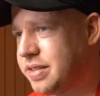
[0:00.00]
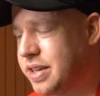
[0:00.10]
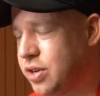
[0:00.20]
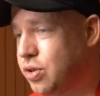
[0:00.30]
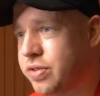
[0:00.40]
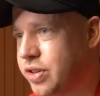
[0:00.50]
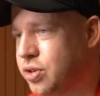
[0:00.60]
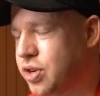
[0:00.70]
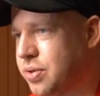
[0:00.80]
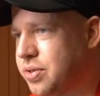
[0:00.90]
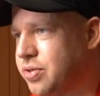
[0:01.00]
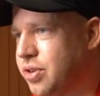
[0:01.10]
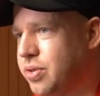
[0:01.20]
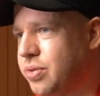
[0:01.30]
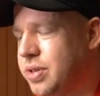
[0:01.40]
they're all going
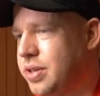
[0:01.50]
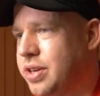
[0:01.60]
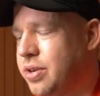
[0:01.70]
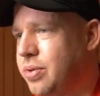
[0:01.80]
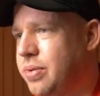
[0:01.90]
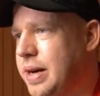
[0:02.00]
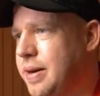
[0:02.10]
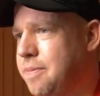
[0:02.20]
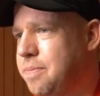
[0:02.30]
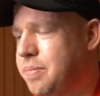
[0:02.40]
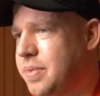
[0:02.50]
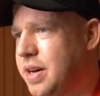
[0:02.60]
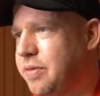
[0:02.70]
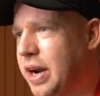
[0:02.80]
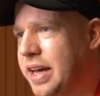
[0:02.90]
through.
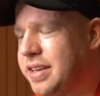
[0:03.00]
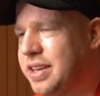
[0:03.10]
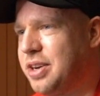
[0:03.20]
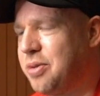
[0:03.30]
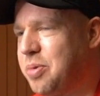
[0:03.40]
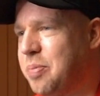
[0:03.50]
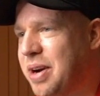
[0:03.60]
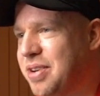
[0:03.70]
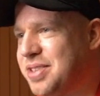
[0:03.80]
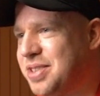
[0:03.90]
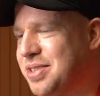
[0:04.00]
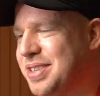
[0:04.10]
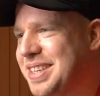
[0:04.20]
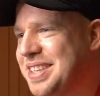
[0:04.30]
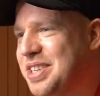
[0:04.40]
I feel like the parents are
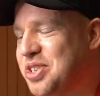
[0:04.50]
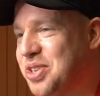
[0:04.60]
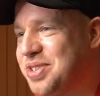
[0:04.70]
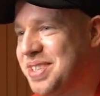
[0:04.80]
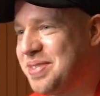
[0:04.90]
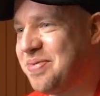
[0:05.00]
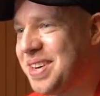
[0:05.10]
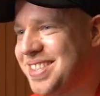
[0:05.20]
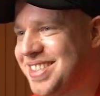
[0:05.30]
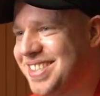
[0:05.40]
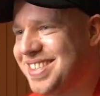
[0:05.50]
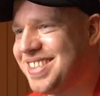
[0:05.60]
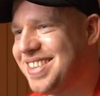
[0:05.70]
just as invested